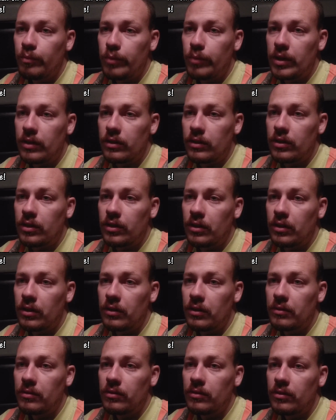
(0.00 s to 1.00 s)
But
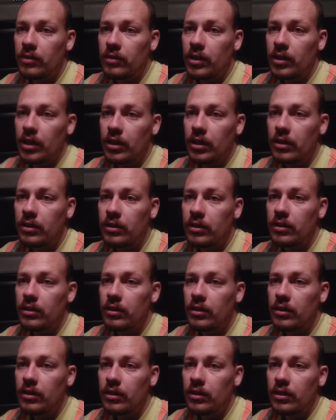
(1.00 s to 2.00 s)
yeah,
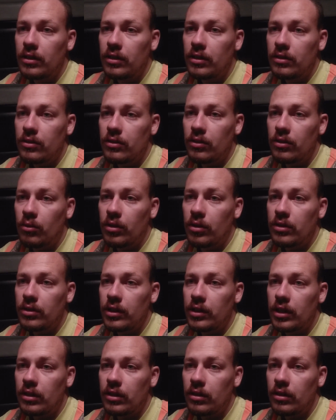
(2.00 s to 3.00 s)
so once
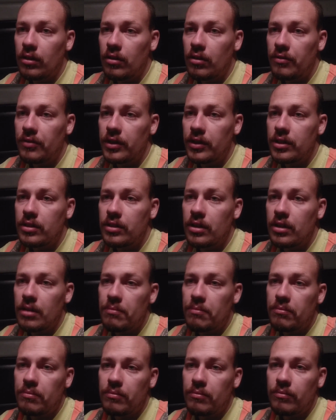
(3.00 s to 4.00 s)
I get that all fixed
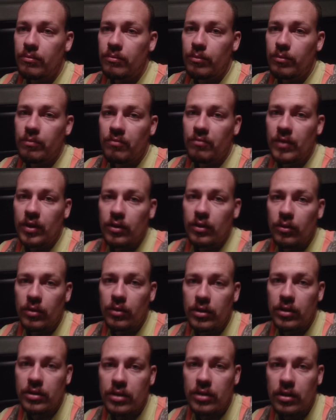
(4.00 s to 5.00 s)
up,
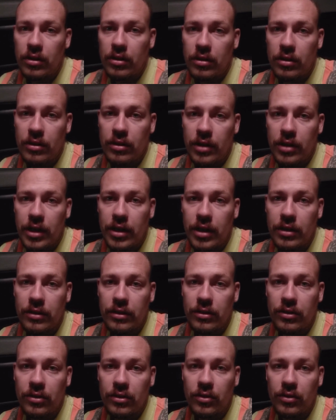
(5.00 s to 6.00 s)
once all of that
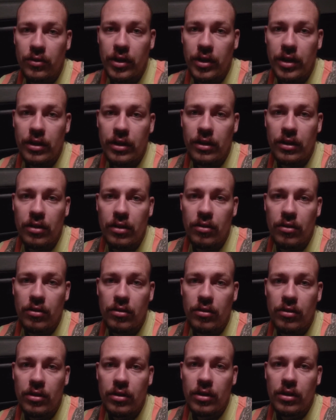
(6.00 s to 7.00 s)
is ready to
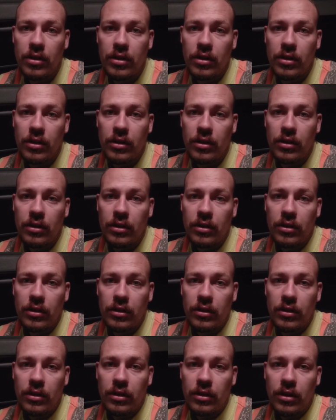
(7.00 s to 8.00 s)
go,
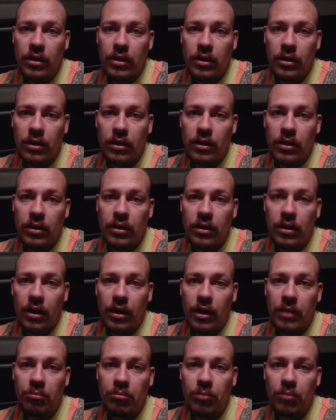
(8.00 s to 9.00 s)

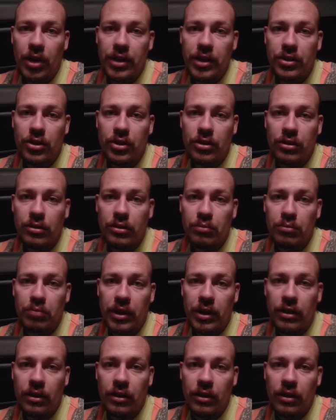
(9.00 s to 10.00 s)
I might just
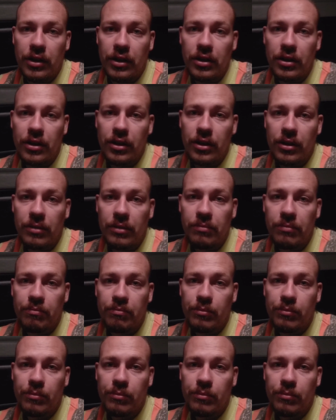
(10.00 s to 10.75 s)
spend the night here.